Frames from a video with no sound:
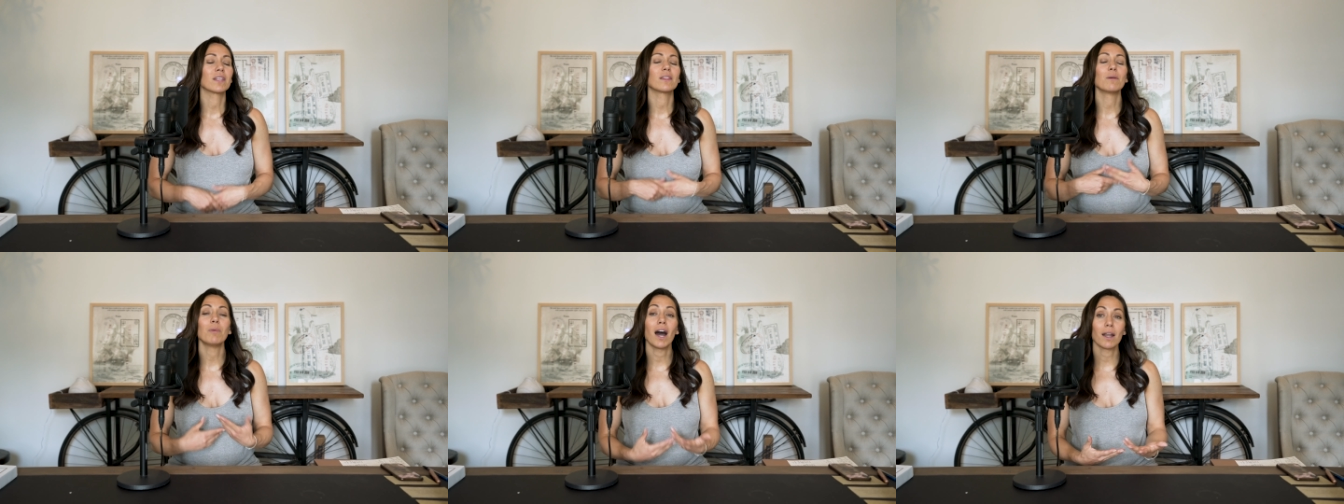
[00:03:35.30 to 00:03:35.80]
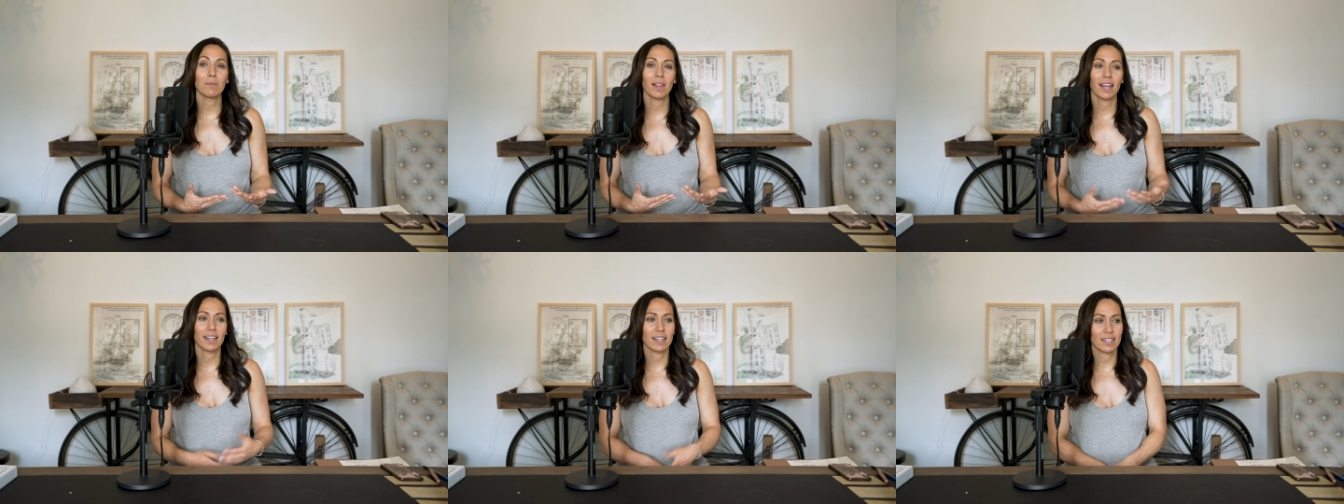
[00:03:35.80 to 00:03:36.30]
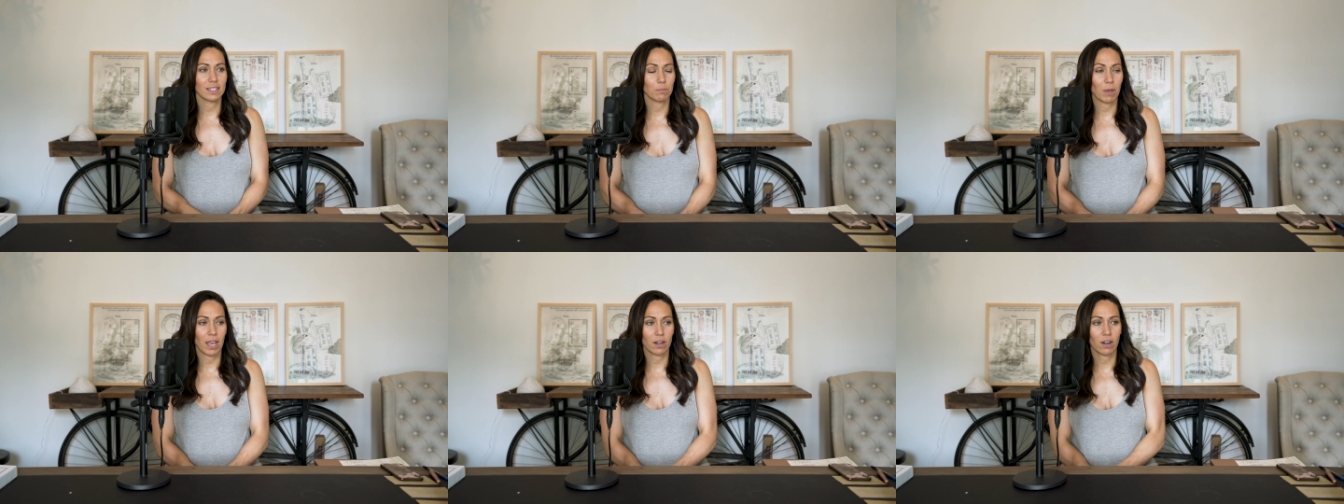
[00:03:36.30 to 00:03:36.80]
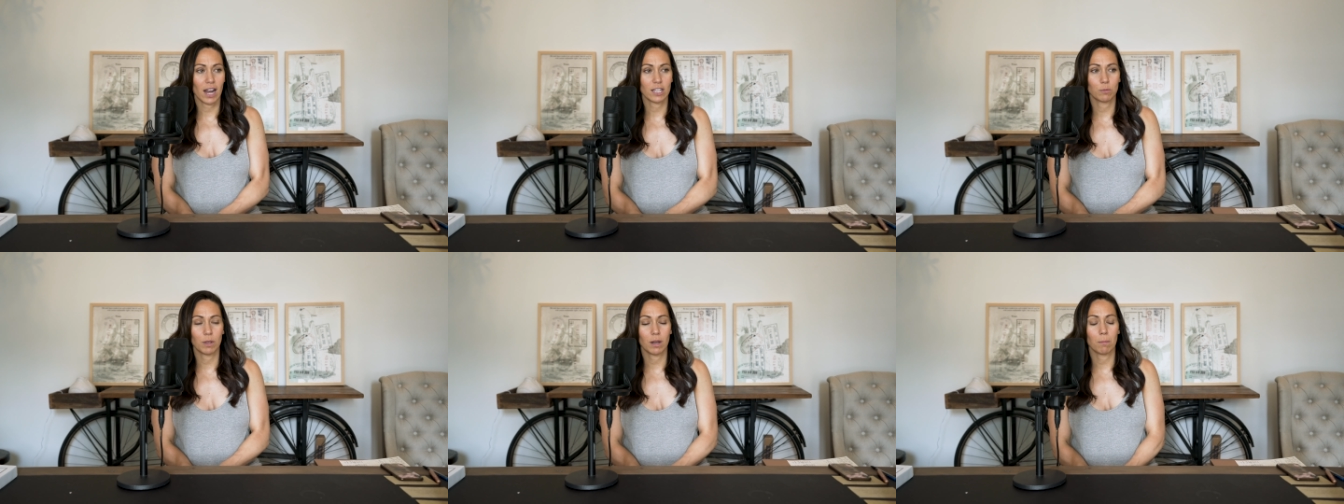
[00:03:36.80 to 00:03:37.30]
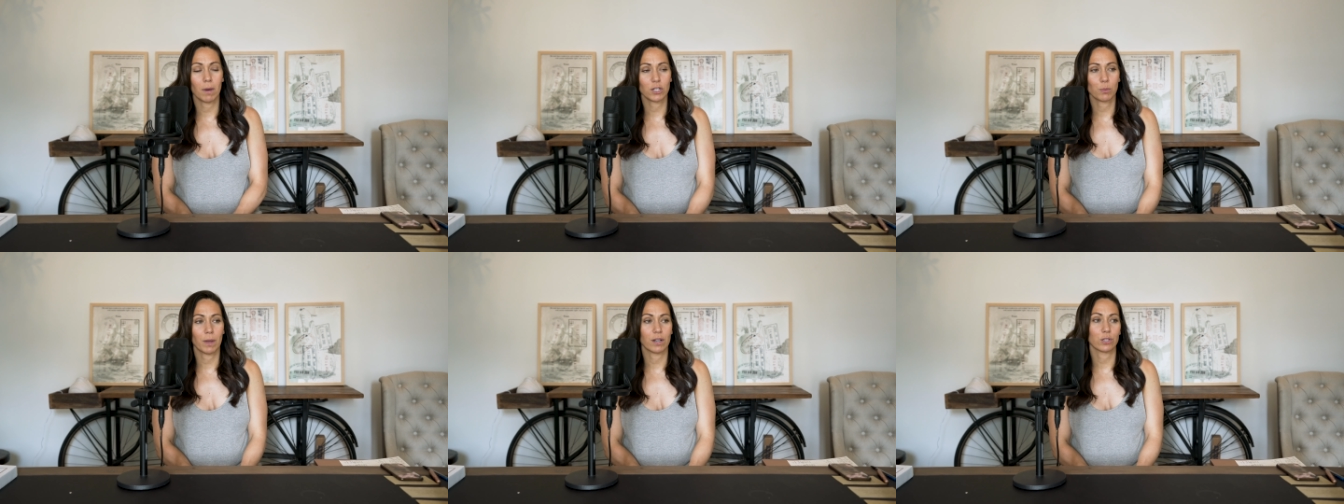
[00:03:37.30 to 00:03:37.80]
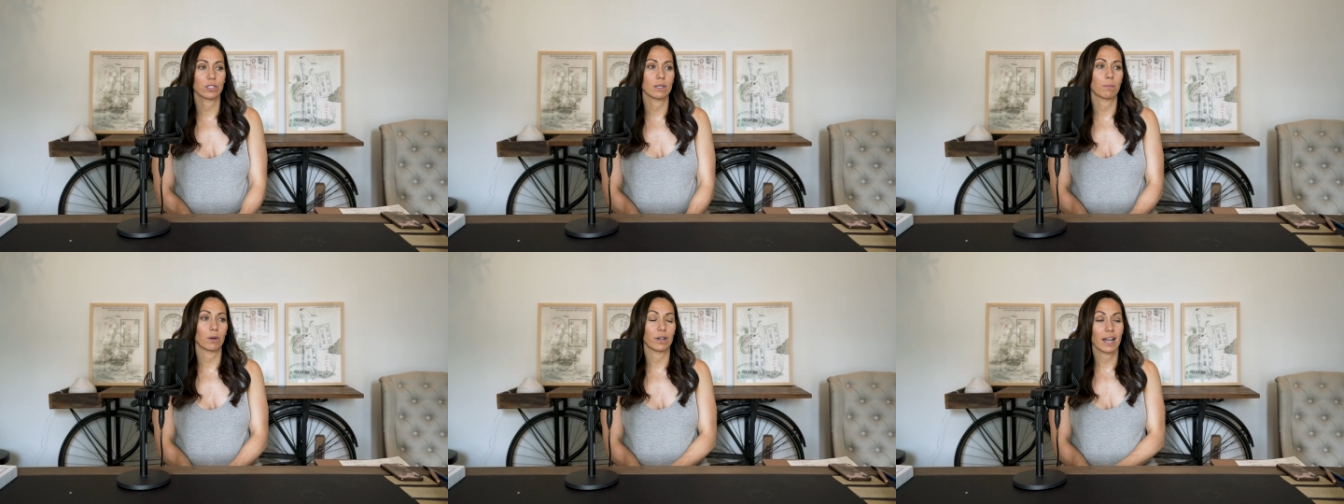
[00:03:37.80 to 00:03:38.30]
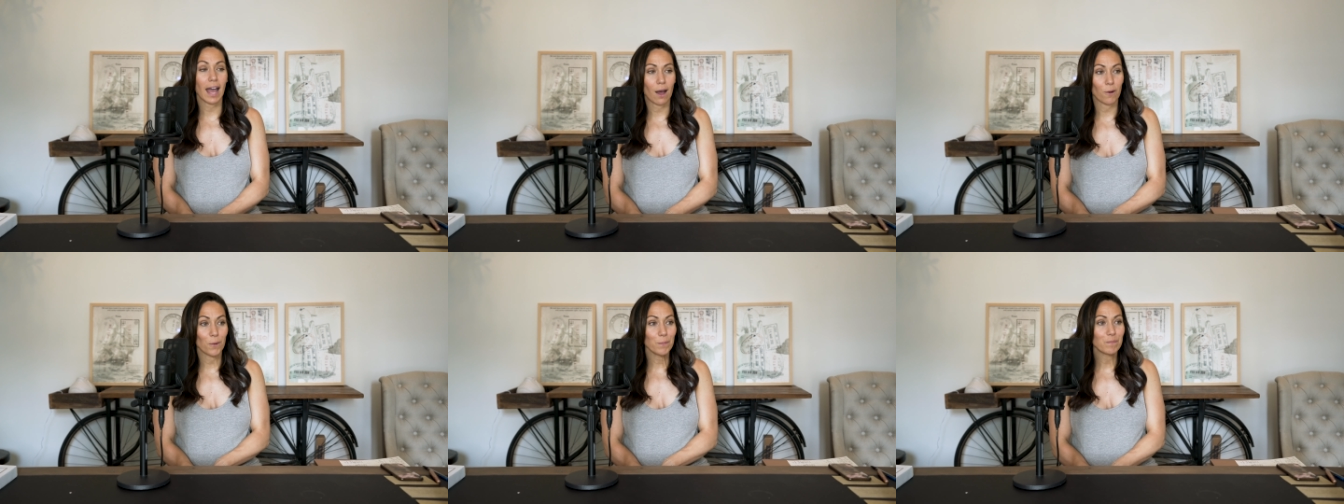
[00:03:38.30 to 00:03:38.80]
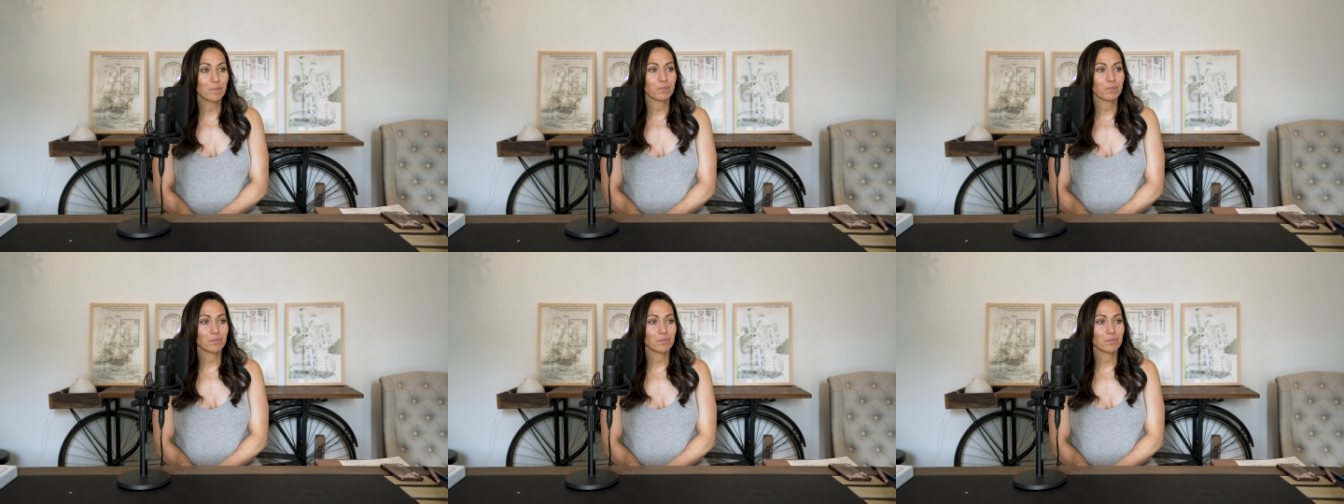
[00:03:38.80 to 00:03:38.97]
the bottom line is, Banner has been a much better sleeper now.